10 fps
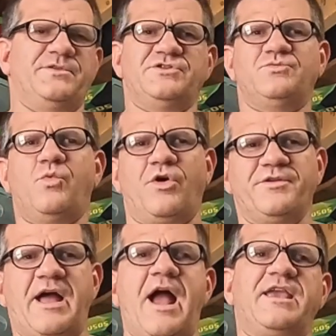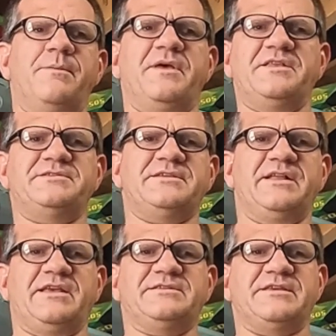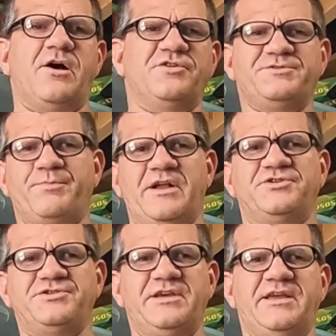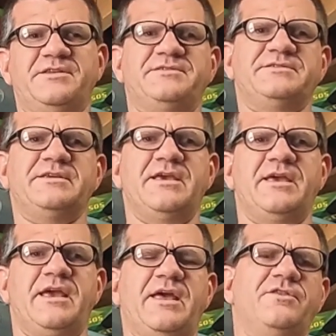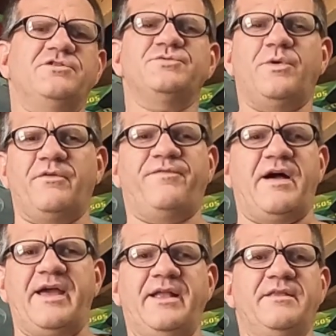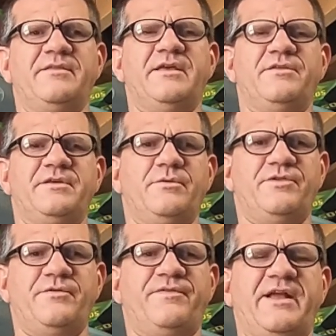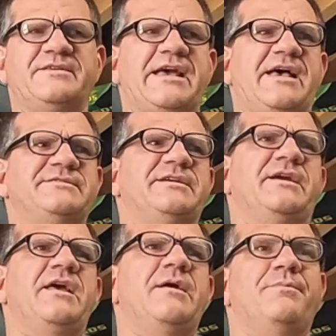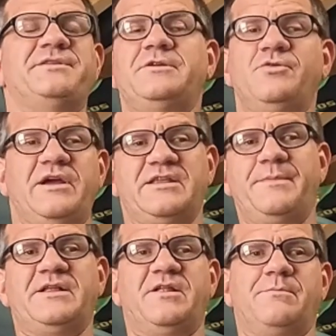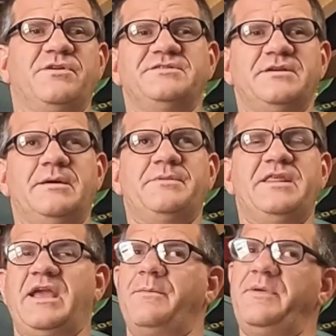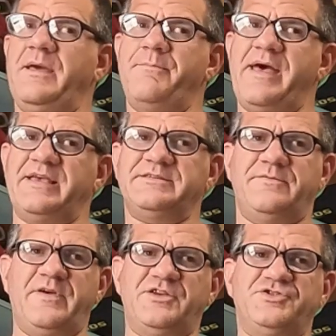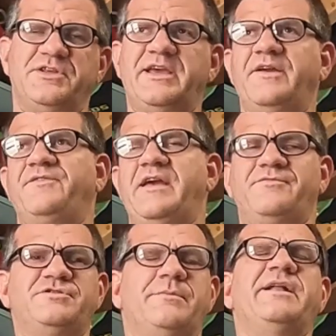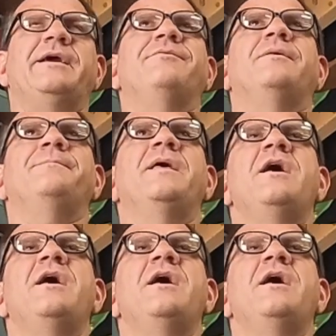just Word documents and Excel spreadsheets, and those work fine. They're fantastic, but they do get to be cumbersome, and they can be a mess eventually if you have too many of them.